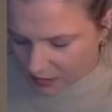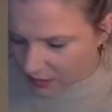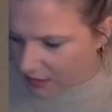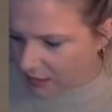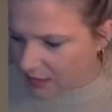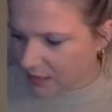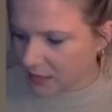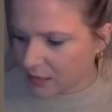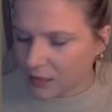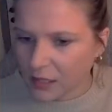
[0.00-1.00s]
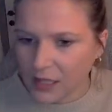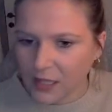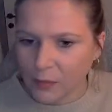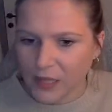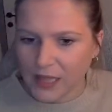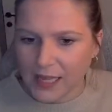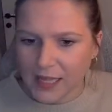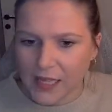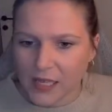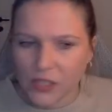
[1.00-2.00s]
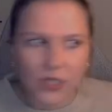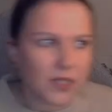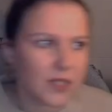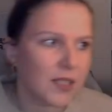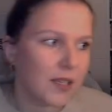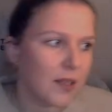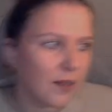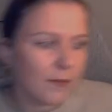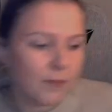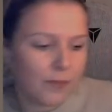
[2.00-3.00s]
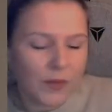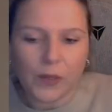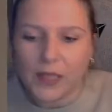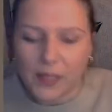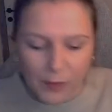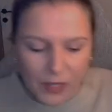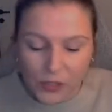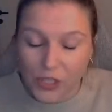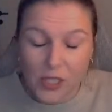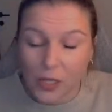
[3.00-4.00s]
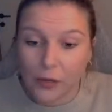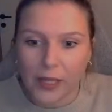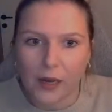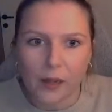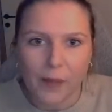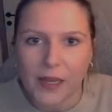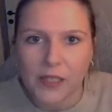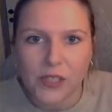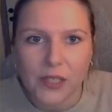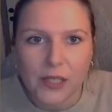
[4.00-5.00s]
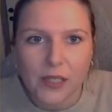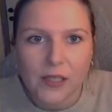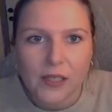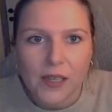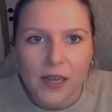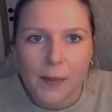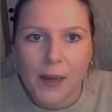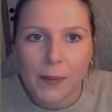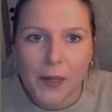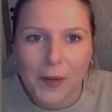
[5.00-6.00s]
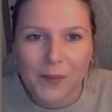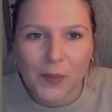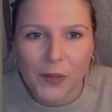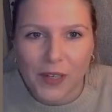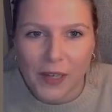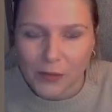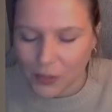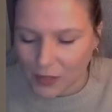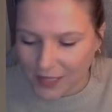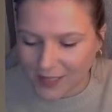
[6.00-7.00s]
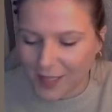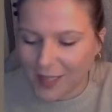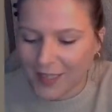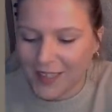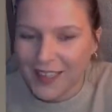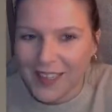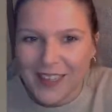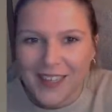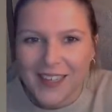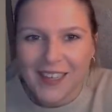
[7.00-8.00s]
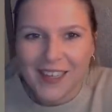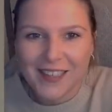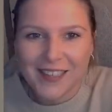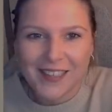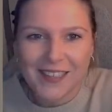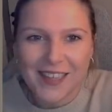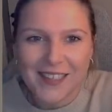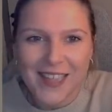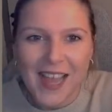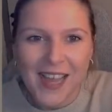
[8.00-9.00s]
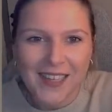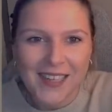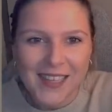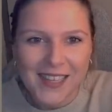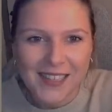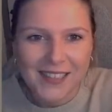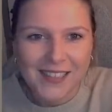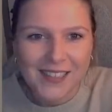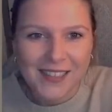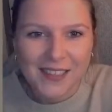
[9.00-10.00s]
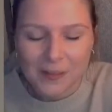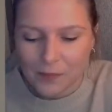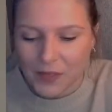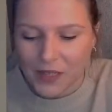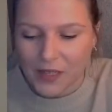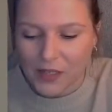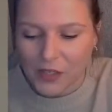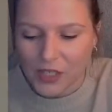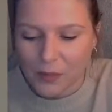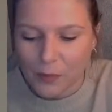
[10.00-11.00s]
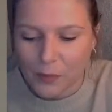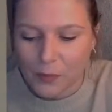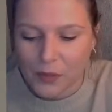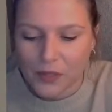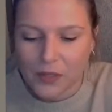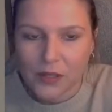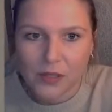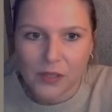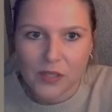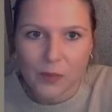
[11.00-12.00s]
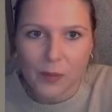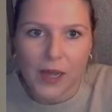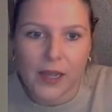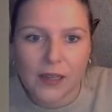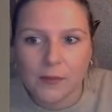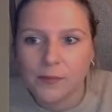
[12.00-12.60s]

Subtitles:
does look a little bit like quiche, doesn't it? Wait, let me just look it up, actually. I'm at my computer now, so that's that's handy. Shepherd's pie.